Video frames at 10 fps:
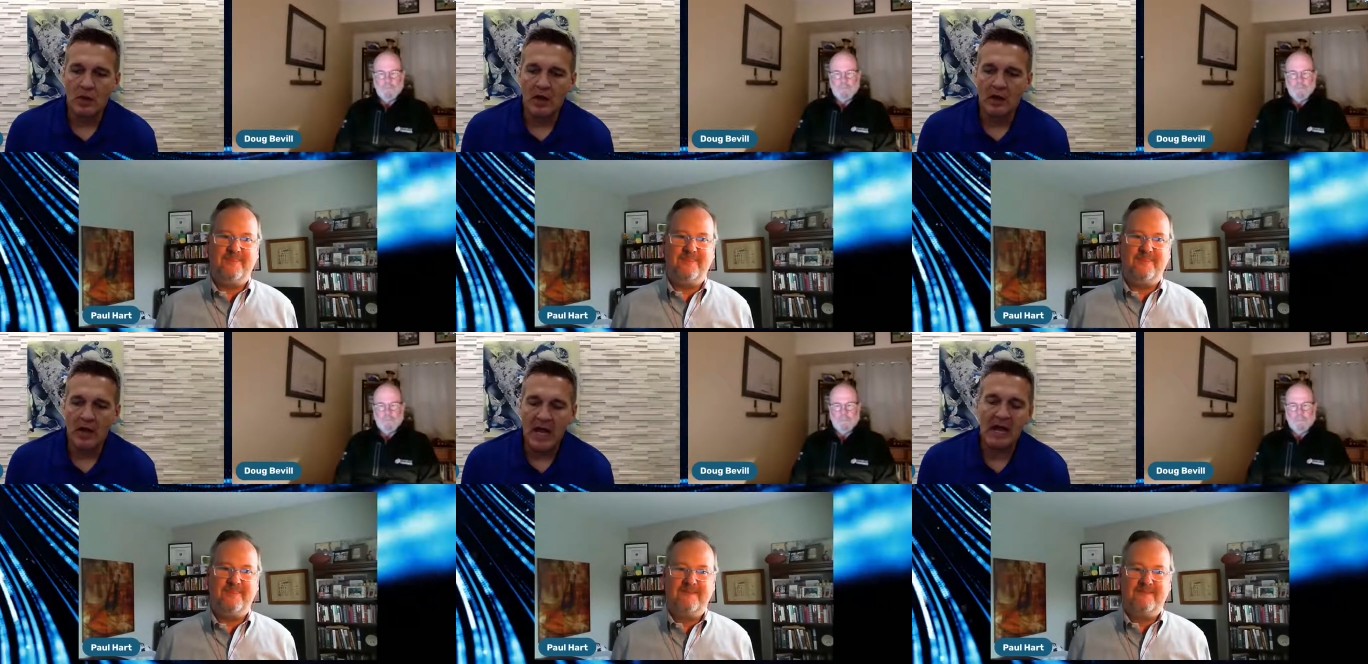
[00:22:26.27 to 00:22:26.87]

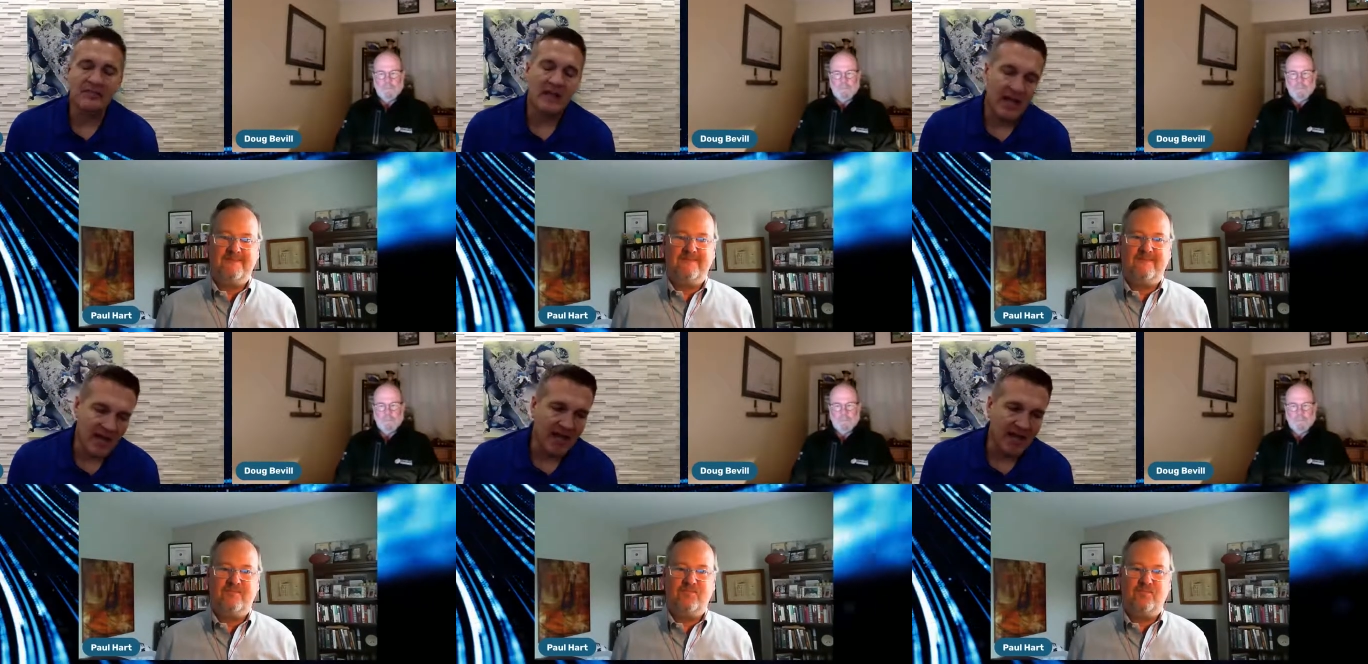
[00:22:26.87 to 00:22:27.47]
Speaker 1: I, at
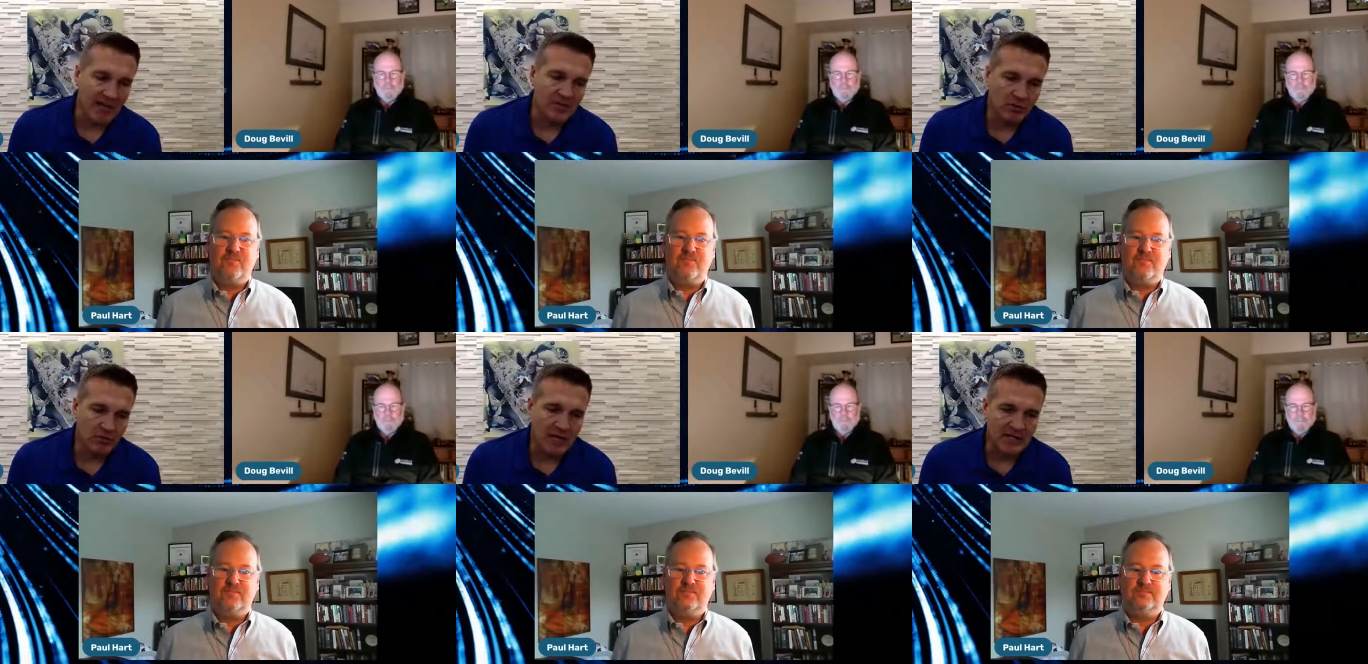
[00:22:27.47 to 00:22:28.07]
the AIA
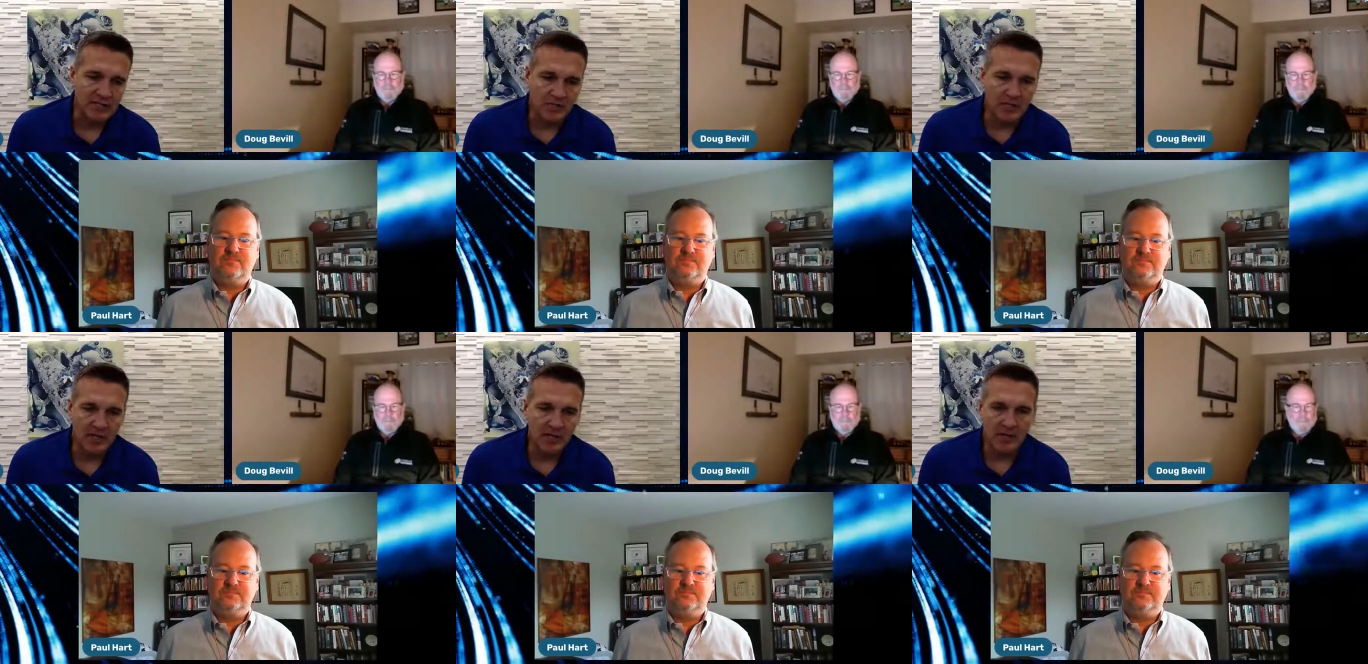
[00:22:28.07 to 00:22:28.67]
show last
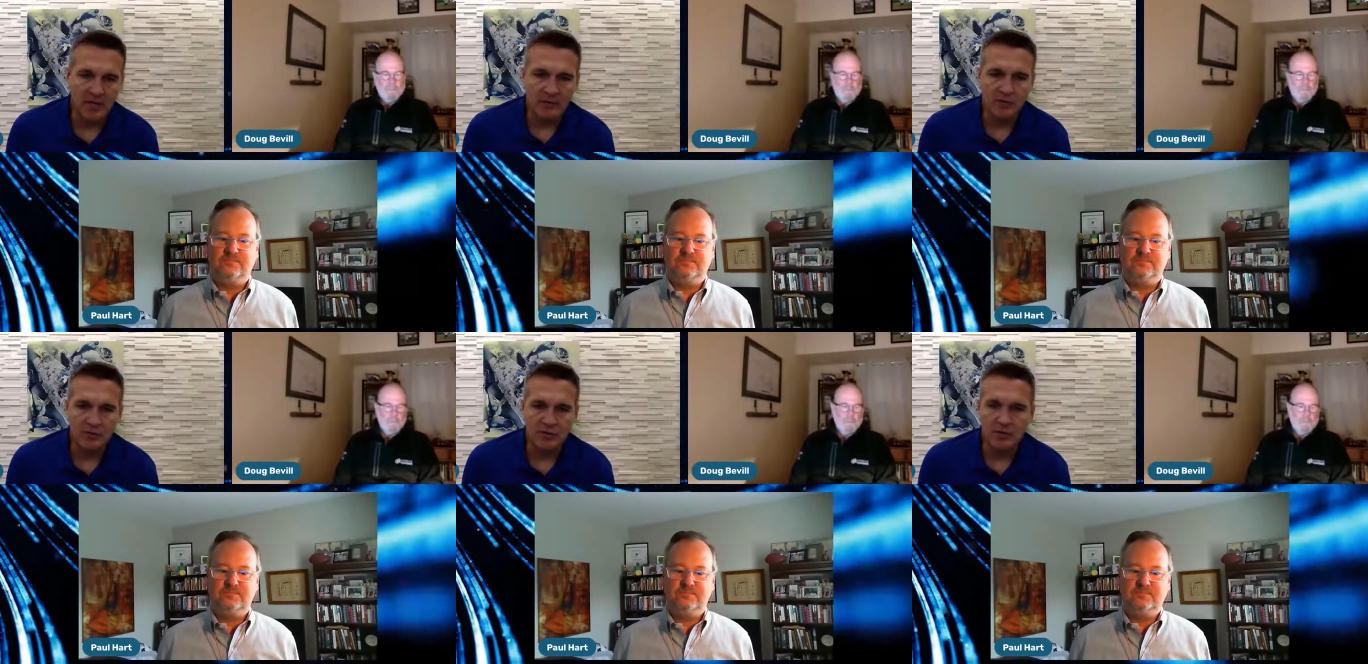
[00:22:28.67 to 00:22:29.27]
week, um,
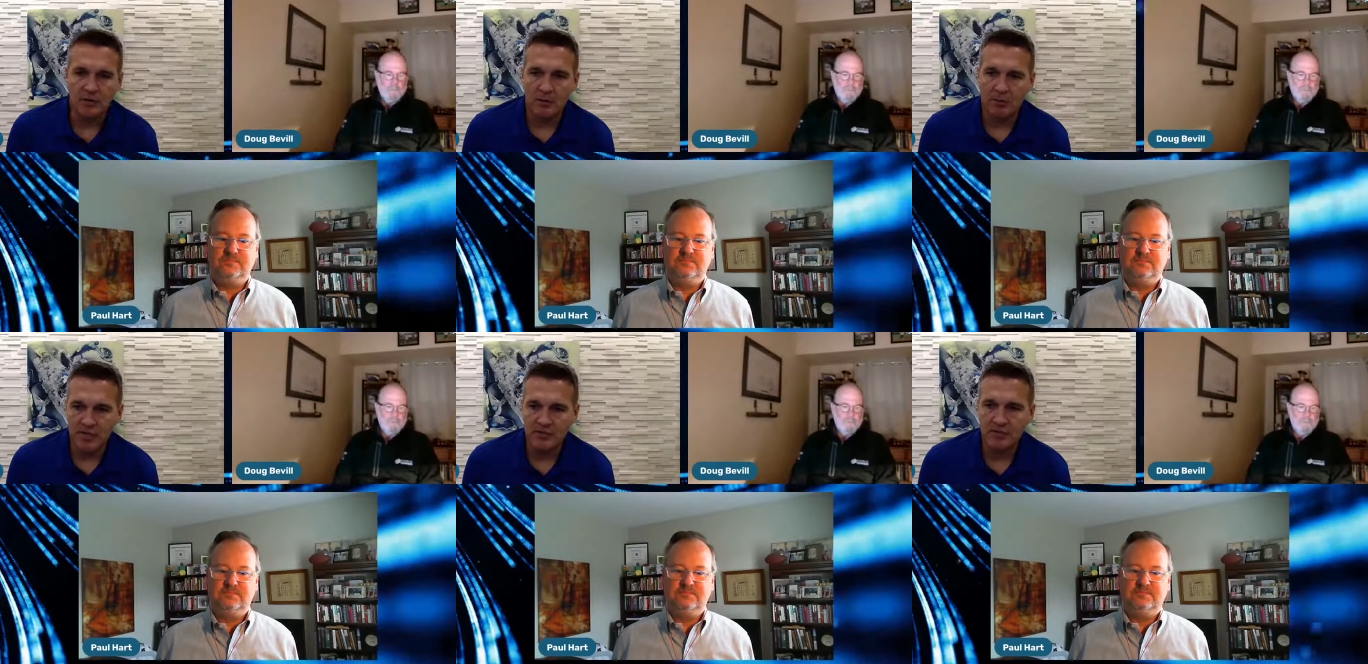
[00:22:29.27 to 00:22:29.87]
there was a, a,
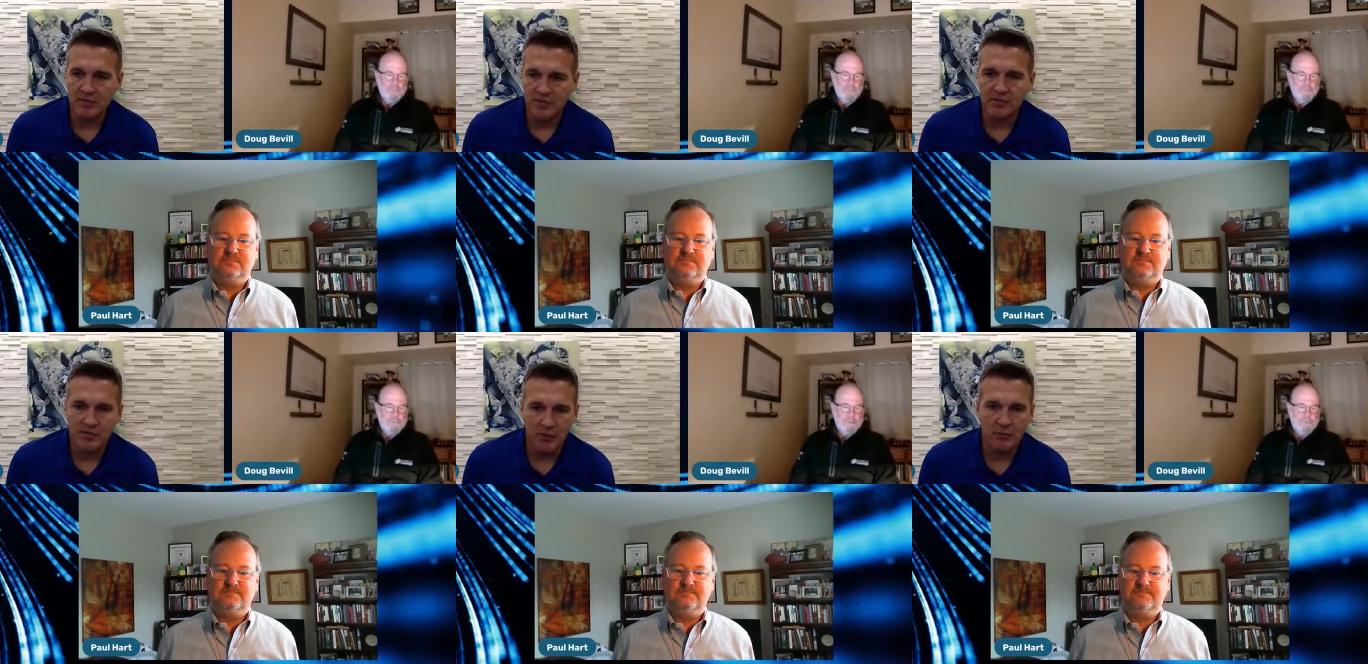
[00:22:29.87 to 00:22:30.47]
press
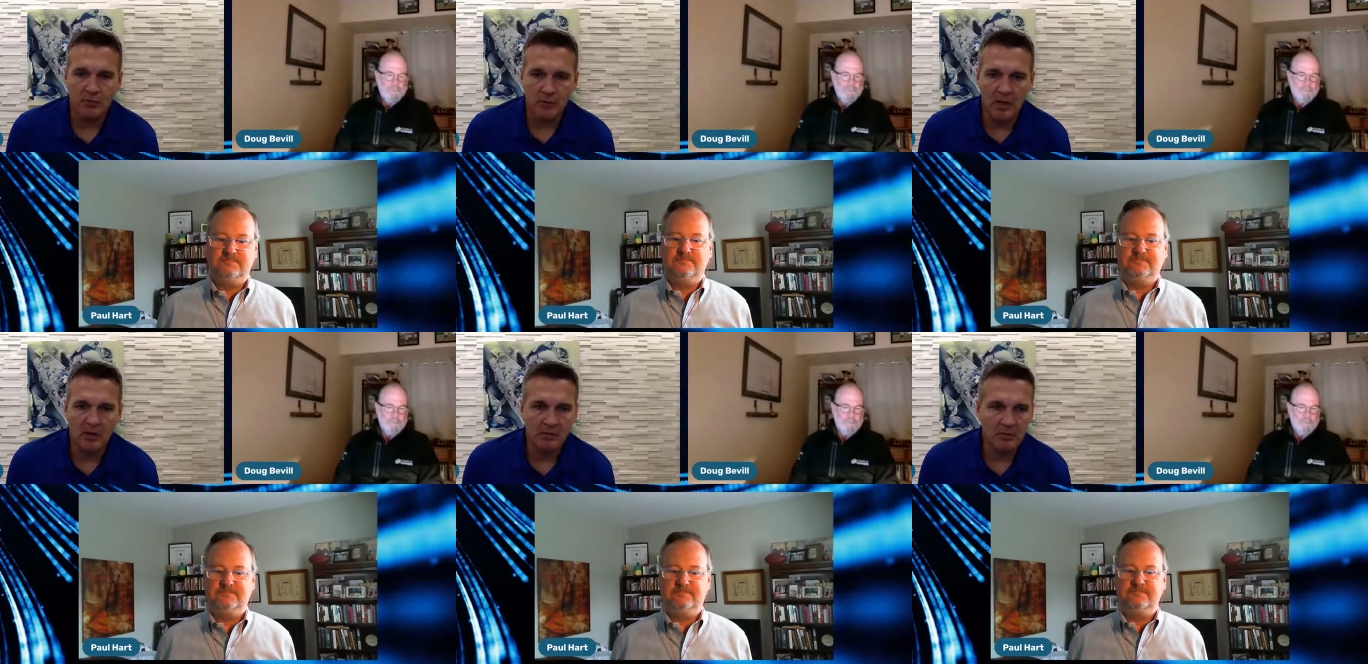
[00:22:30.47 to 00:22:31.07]
release. You know,
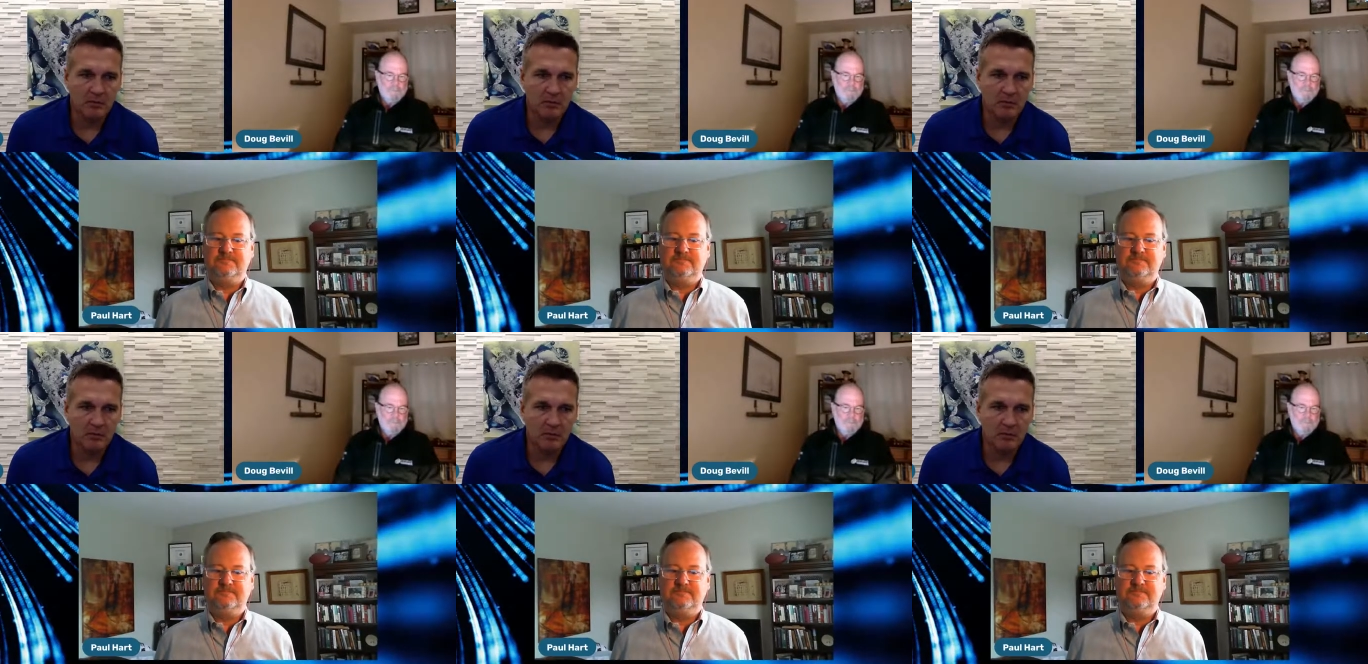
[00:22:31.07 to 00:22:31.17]
uh,